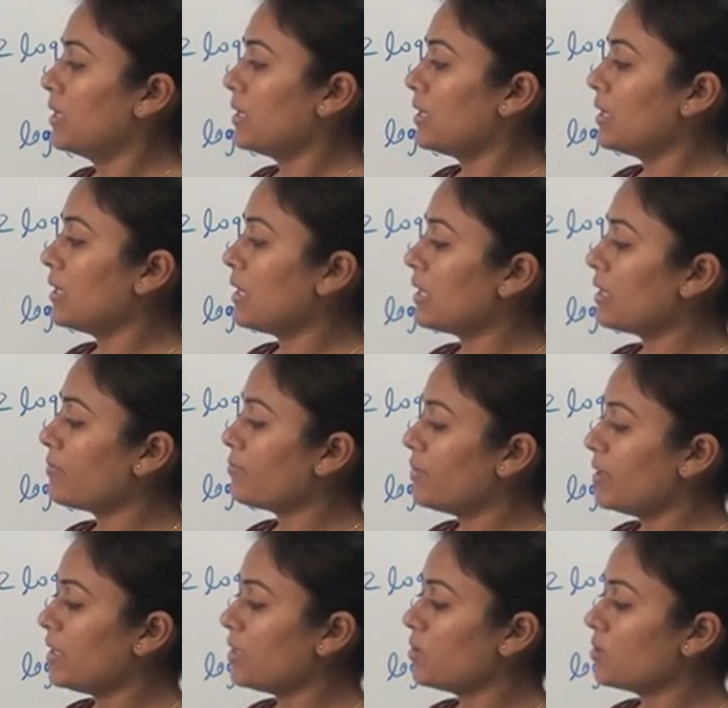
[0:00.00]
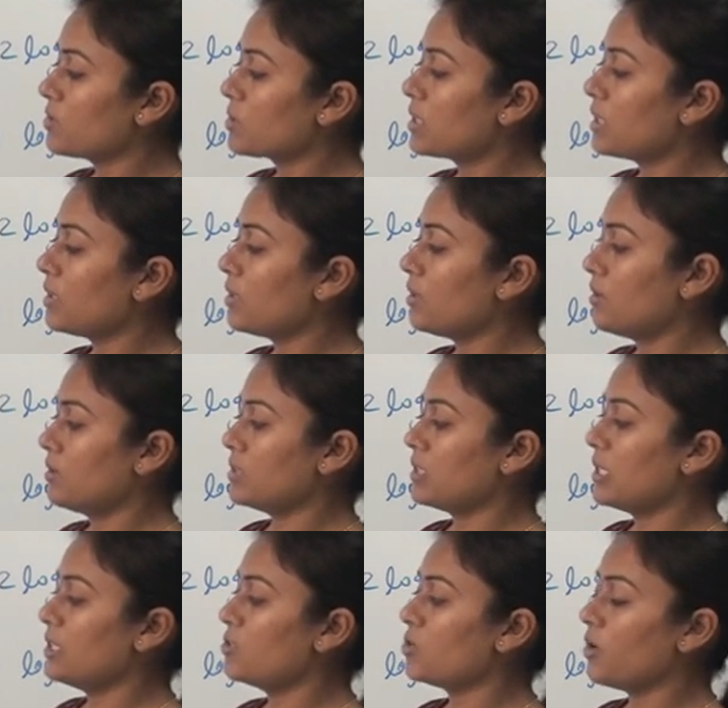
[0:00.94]
Here we use the
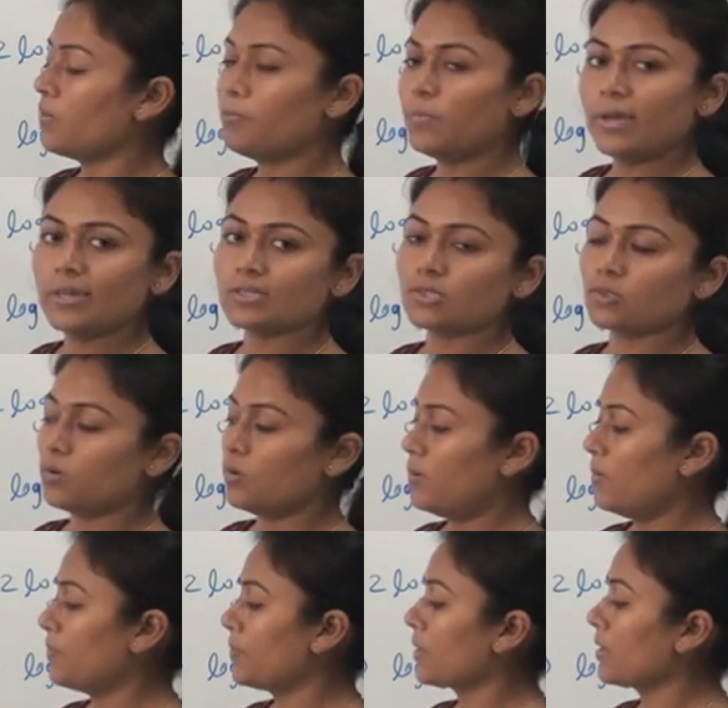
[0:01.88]
change of base rule.